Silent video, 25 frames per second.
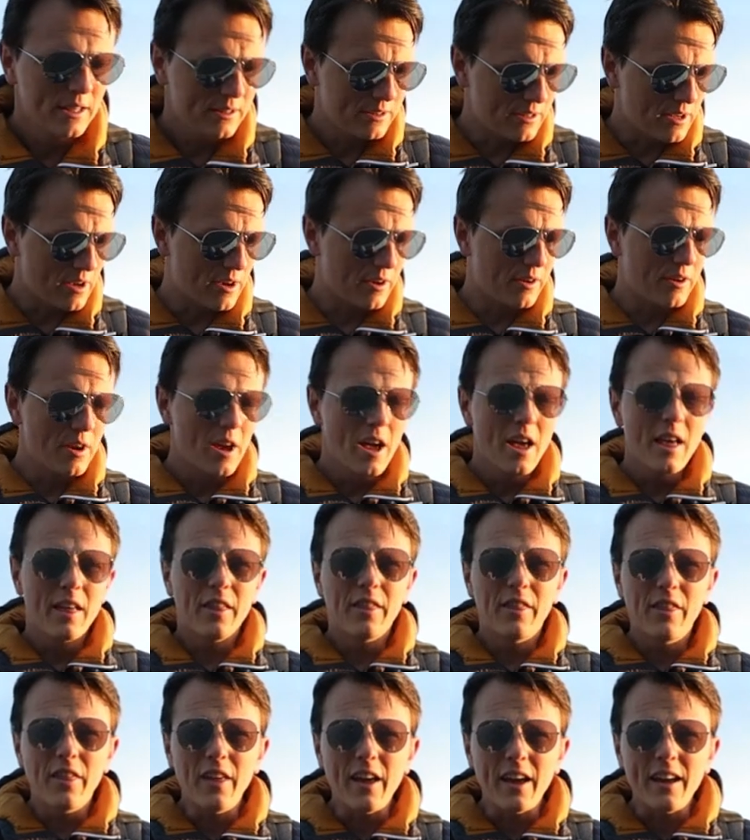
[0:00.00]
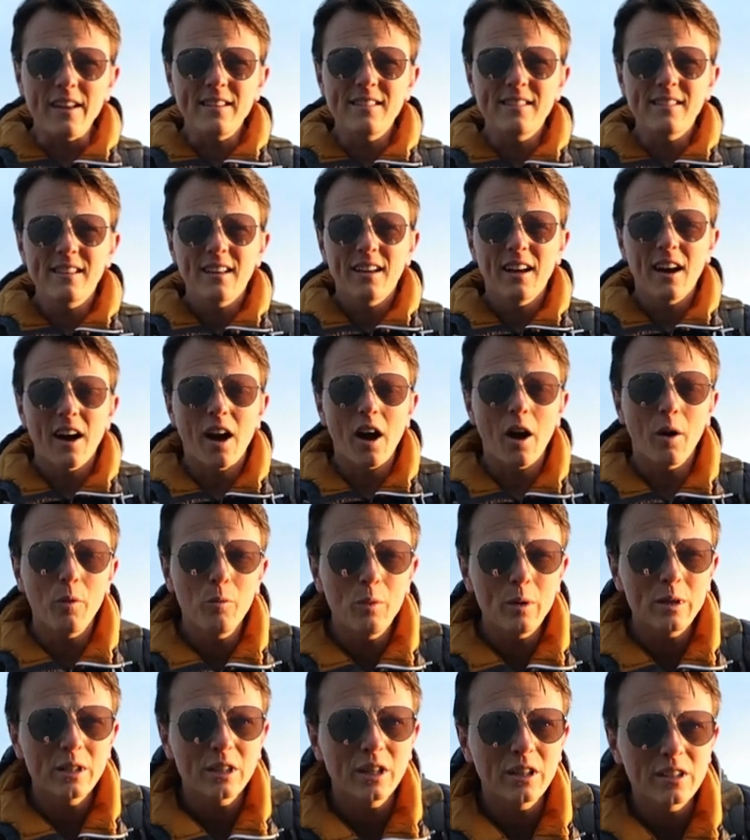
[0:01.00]
So this, I
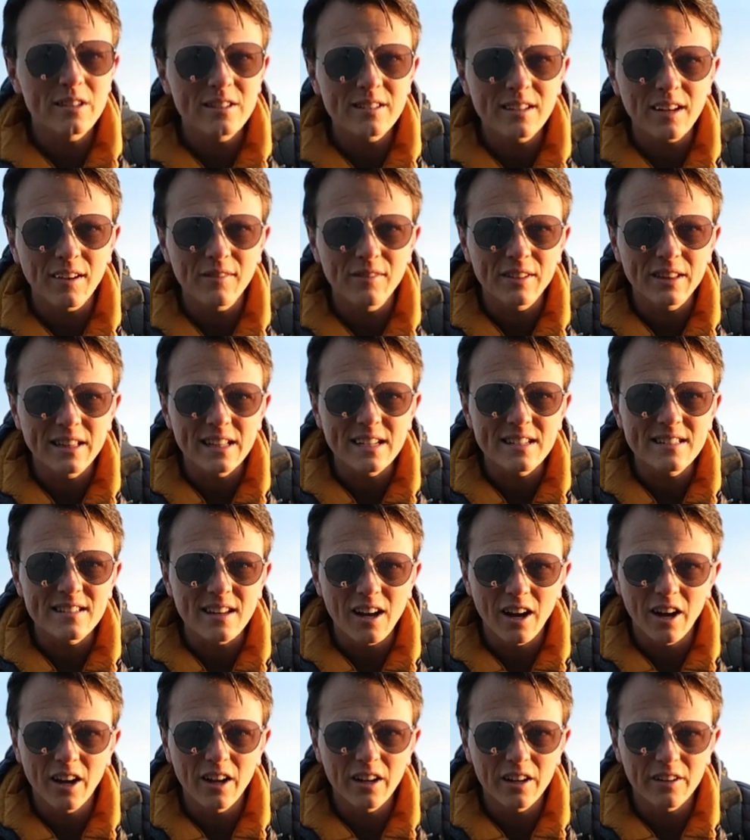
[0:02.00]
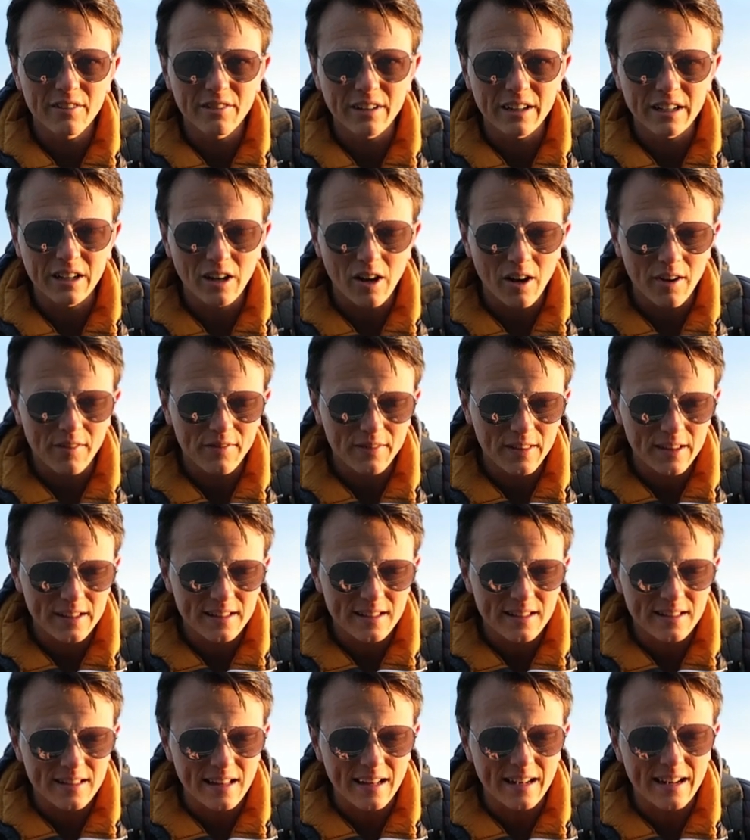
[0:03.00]
wish I discovered this earlier in life.
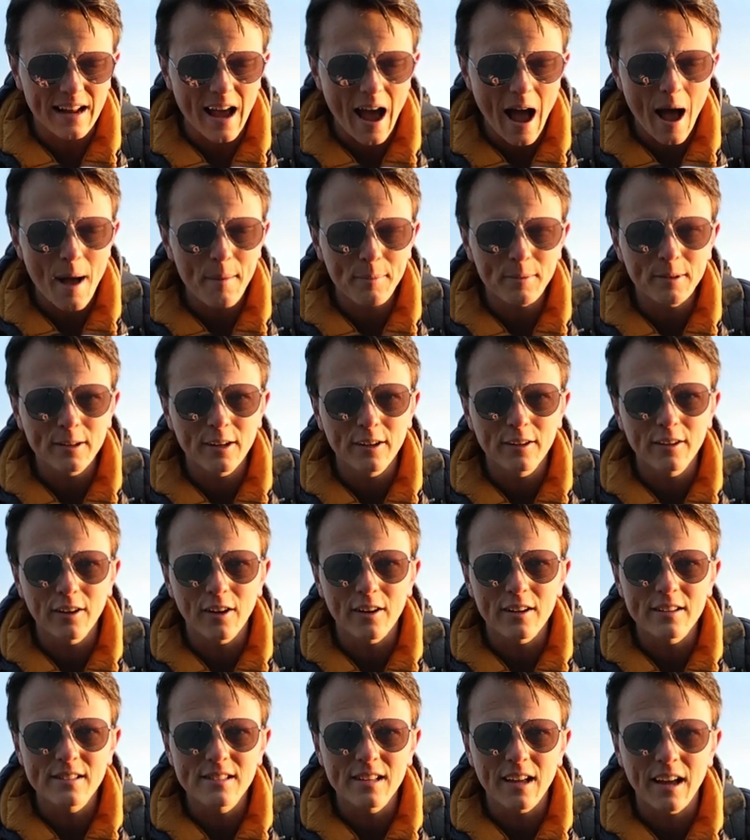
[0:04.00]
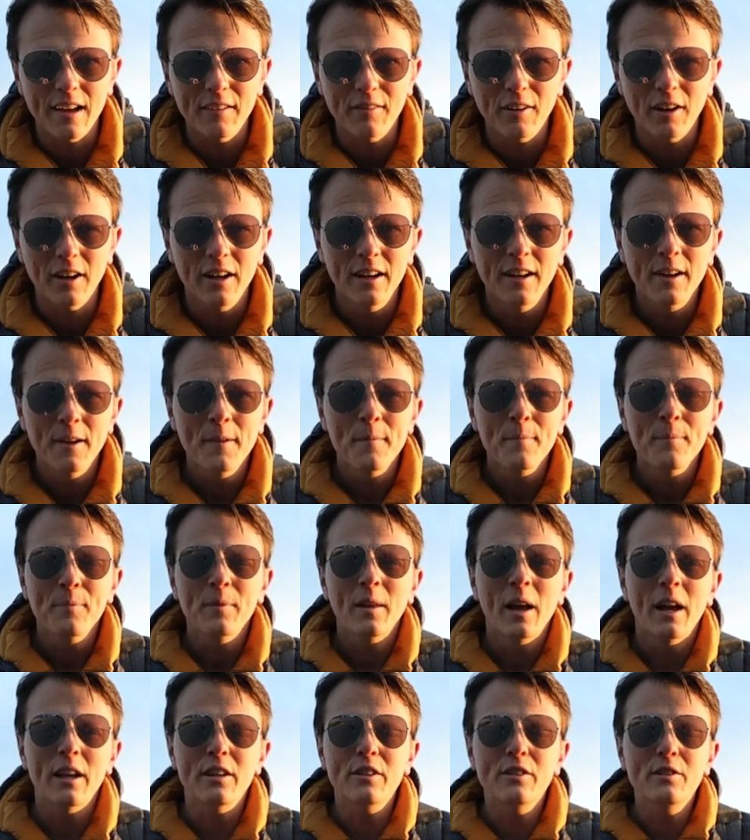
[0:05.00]
This is an absolute lifesaver,
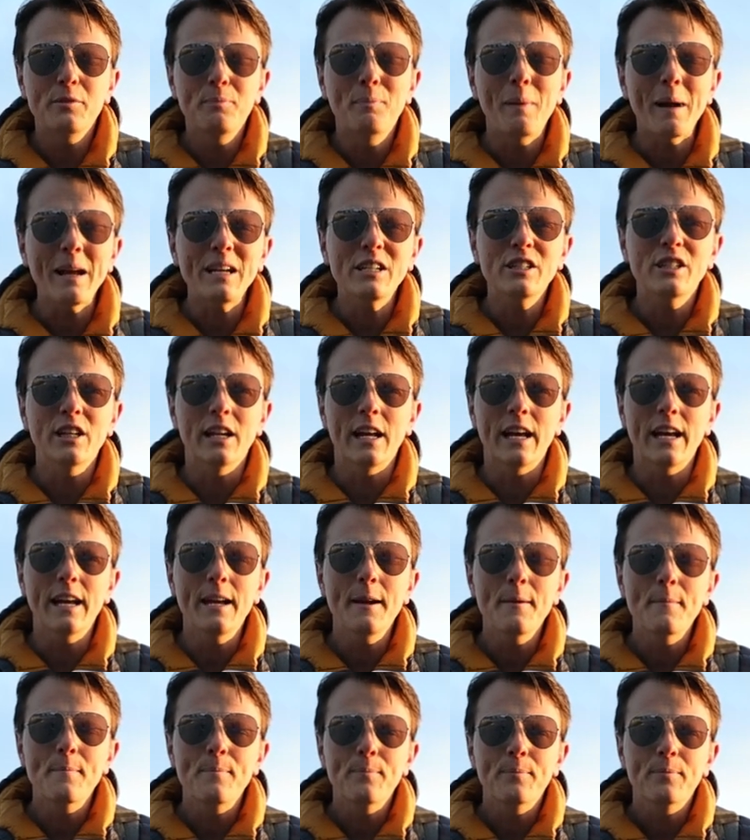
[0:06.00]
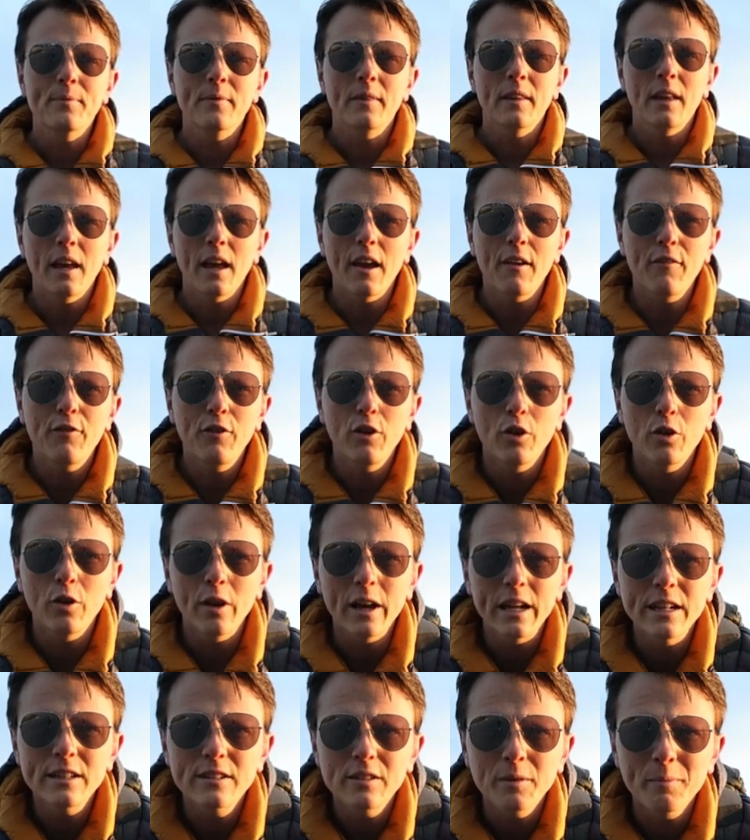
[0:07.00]
especially if
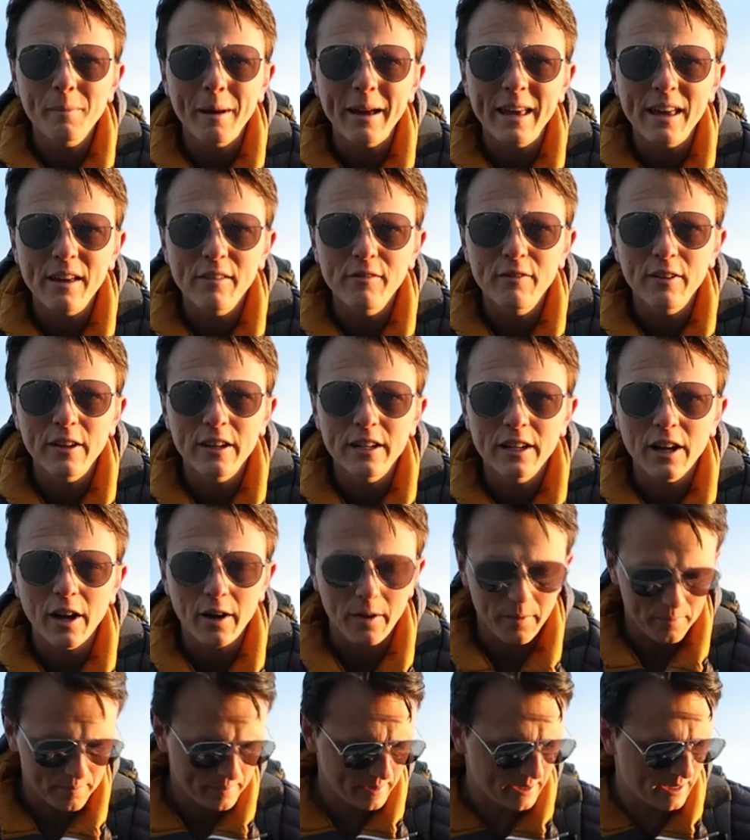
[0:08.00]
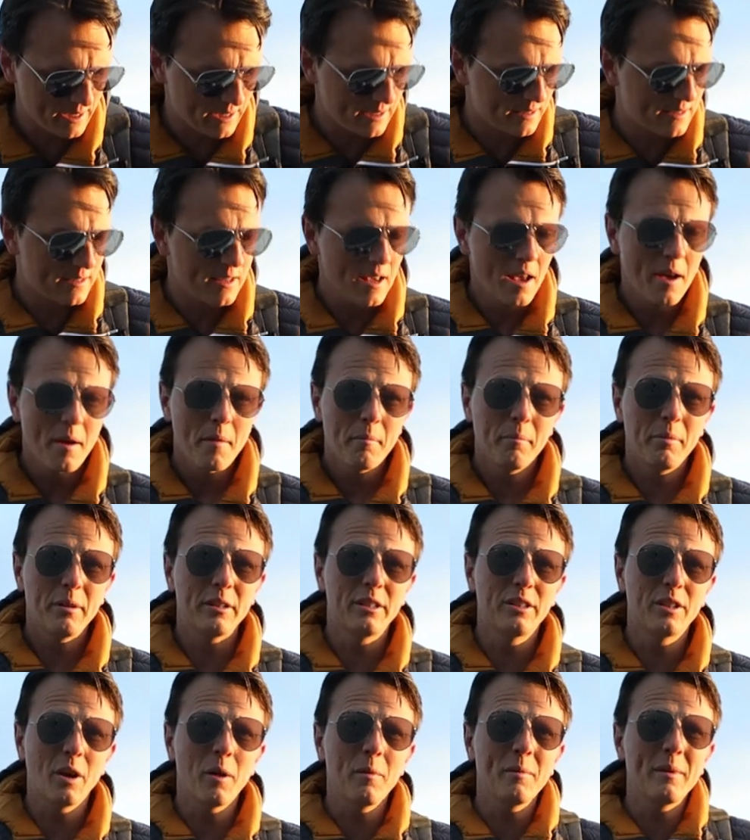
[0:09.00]
you're into making video, because
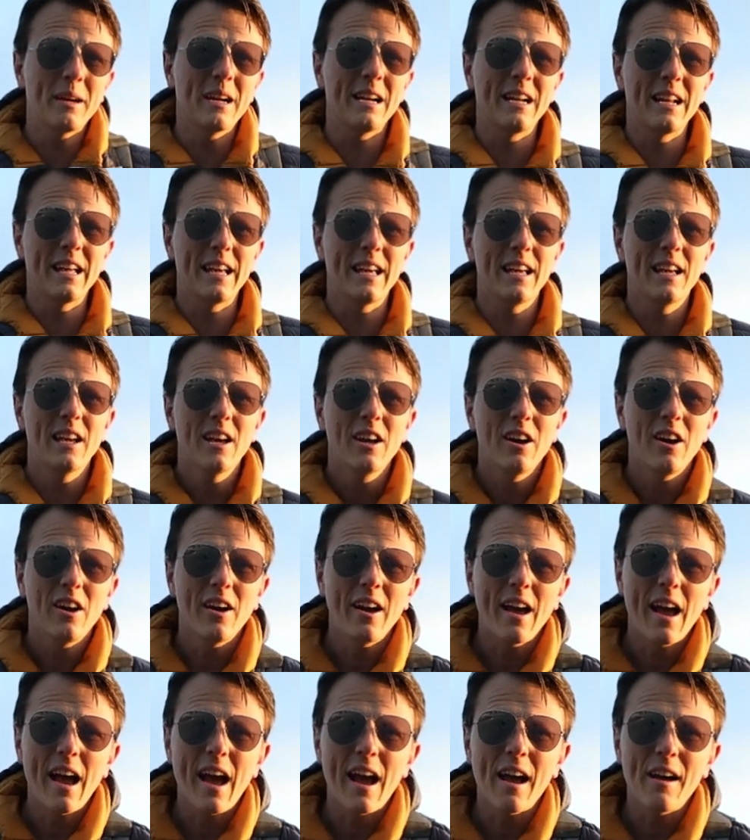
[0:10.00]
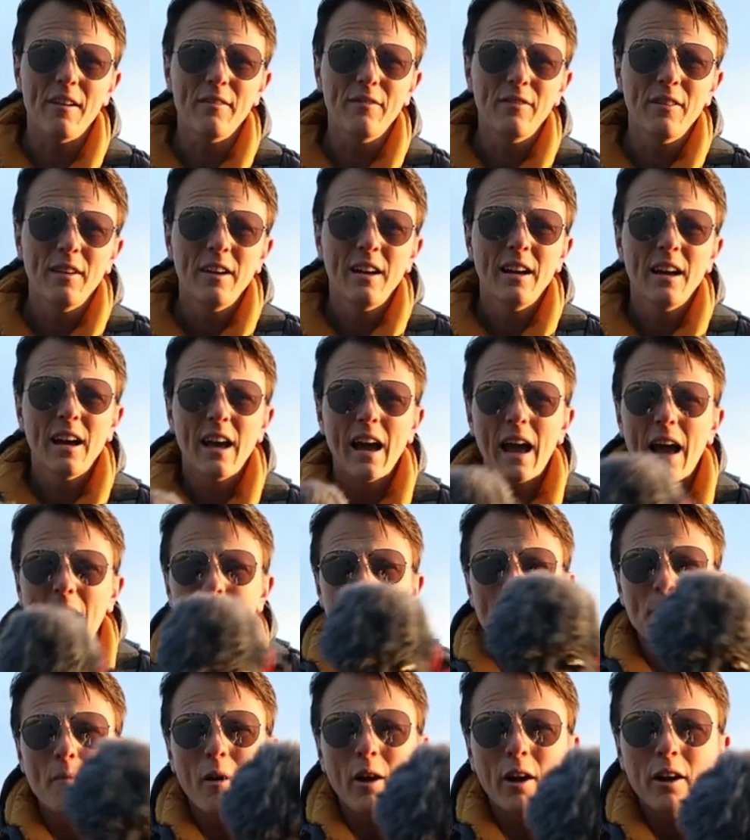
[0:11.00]
predominantly I have
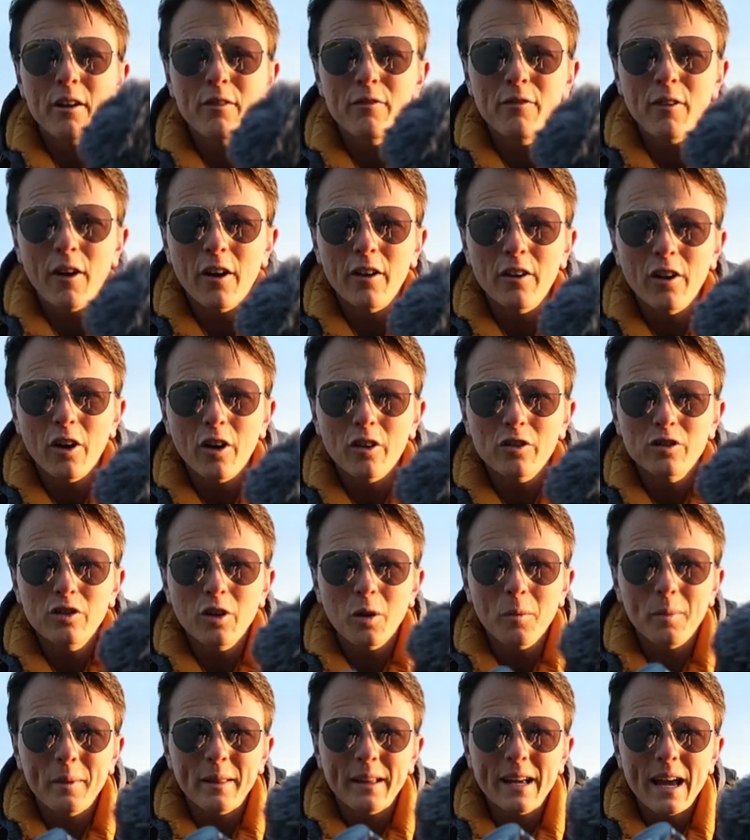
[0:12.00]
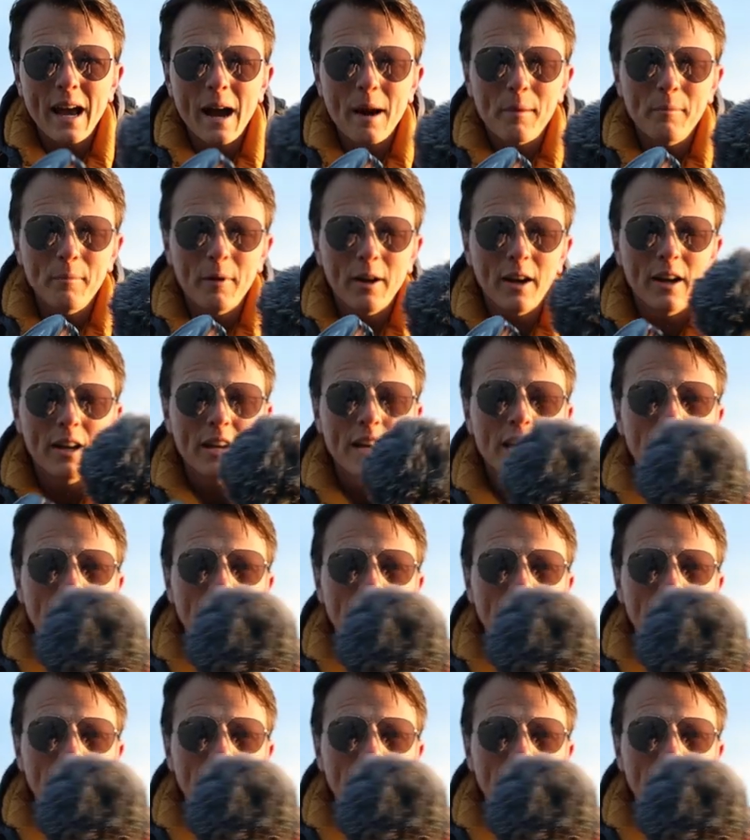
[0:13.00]
a microphone on top of the camera.